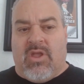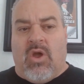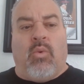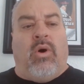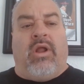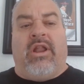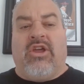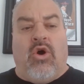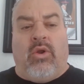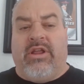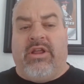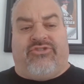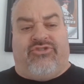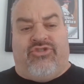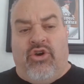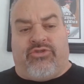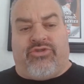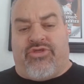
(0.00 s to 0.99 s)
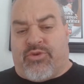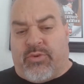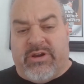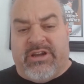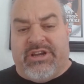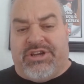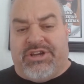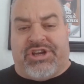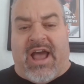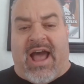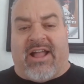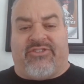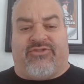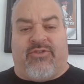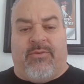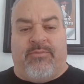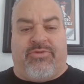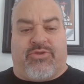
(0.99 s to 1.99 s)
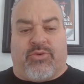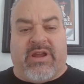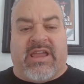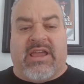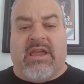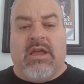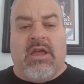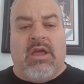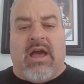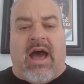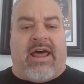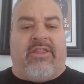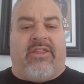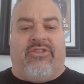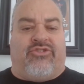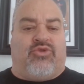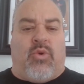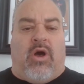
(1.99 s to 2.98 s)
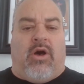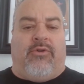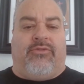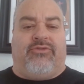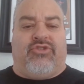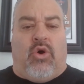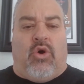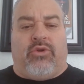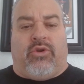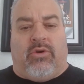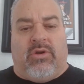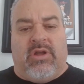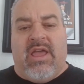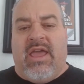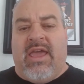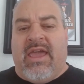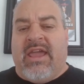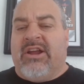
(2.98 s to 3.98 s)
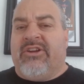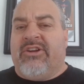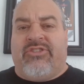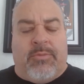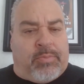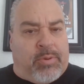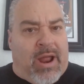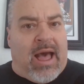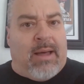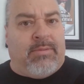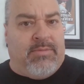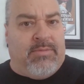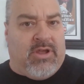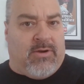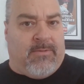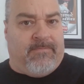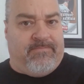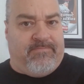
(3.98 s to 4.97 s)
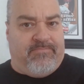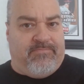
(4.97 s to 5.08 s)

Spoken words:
Well, he only took 3 shots from 3 out of the 12 total. Here's the problem, though.